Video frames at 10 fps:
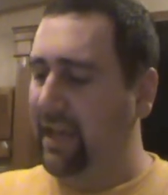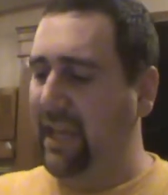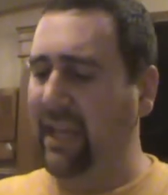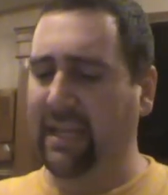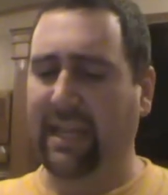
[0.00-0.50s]

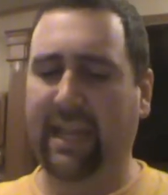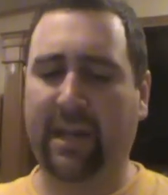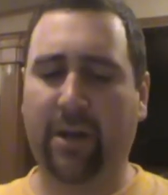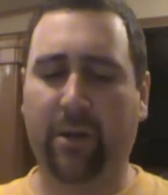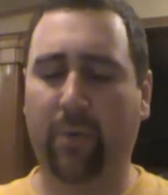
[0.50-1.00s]
In
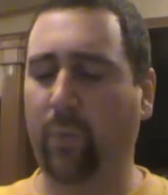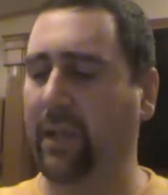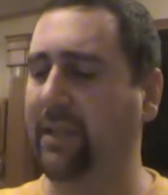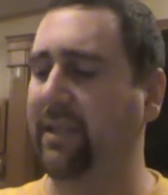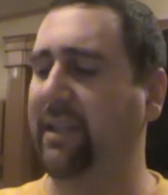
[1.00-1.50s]
here,
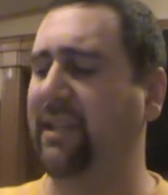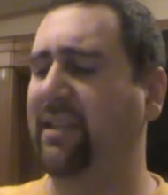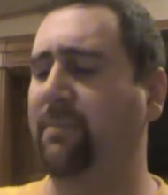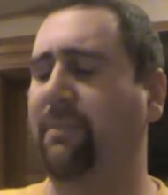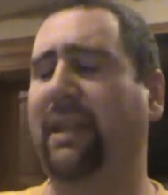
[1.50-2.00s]
we get
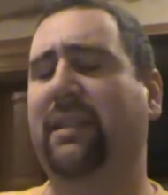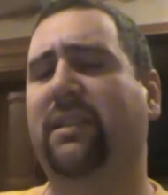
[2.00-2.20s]
to meet